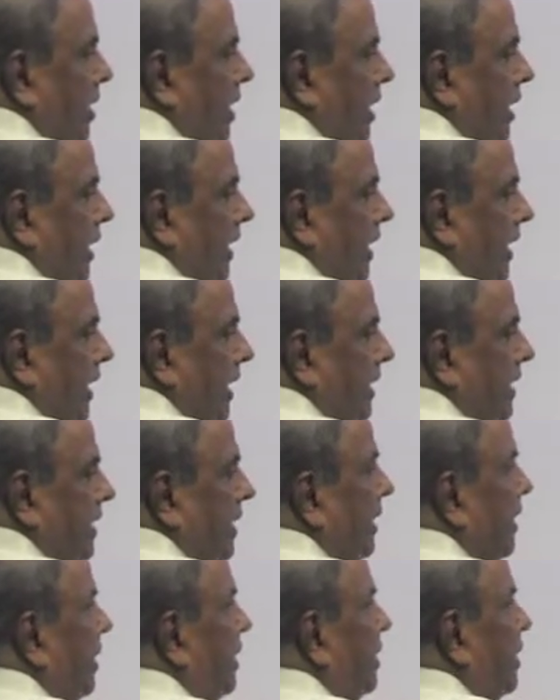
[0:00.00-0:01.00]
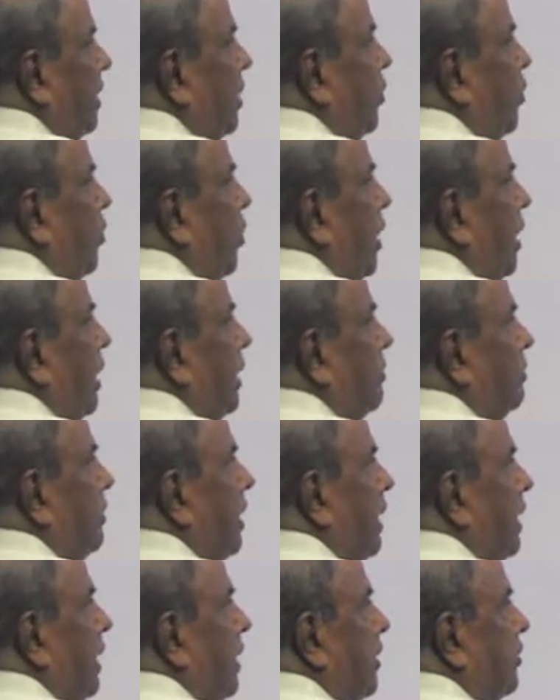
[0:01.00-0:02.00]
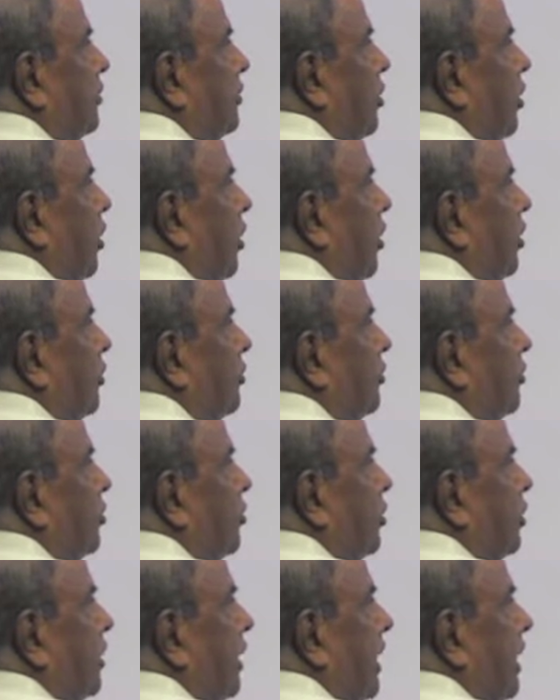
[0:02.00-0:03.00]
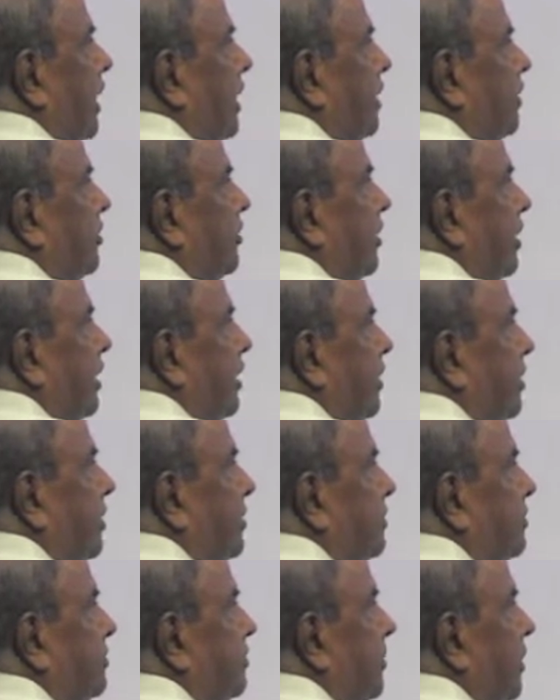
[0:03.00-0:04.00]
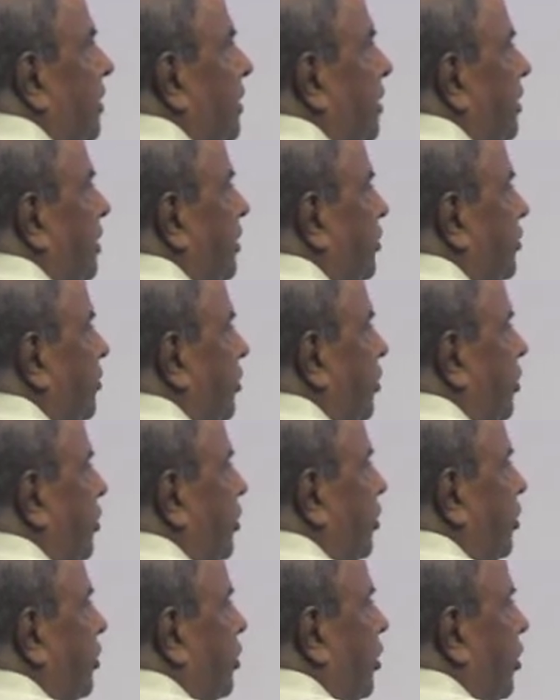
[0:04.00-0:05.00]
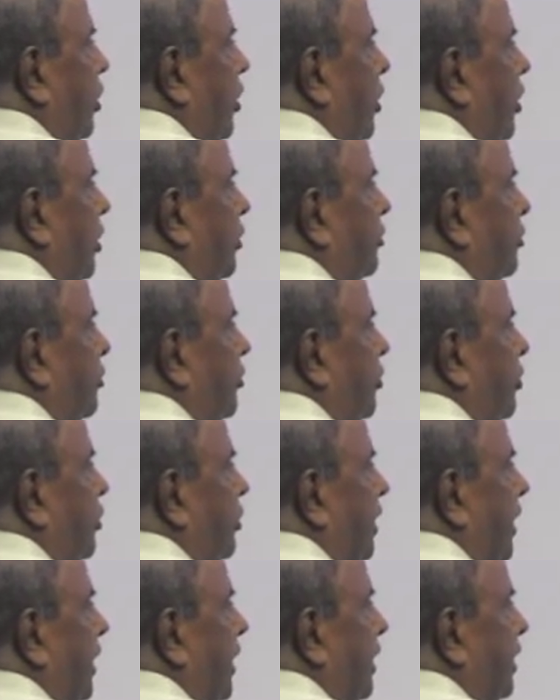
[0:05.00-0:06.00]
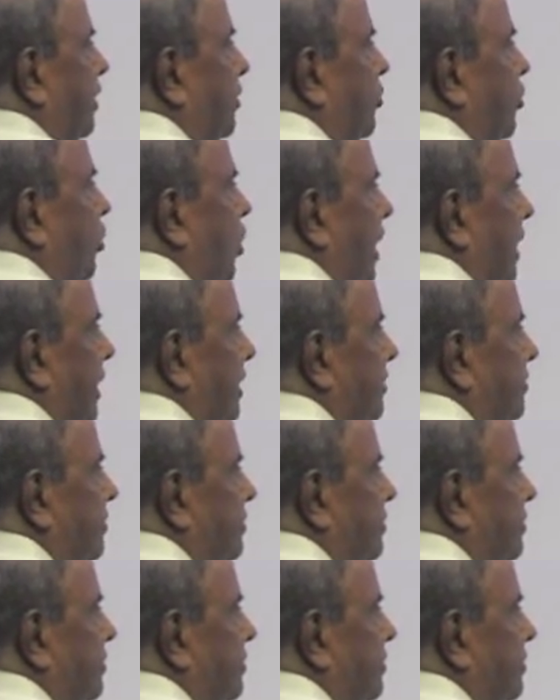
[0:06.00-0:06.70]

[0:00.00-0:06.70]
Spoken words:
I get 1 minus cos 2t is 0. So cos 2t is 1.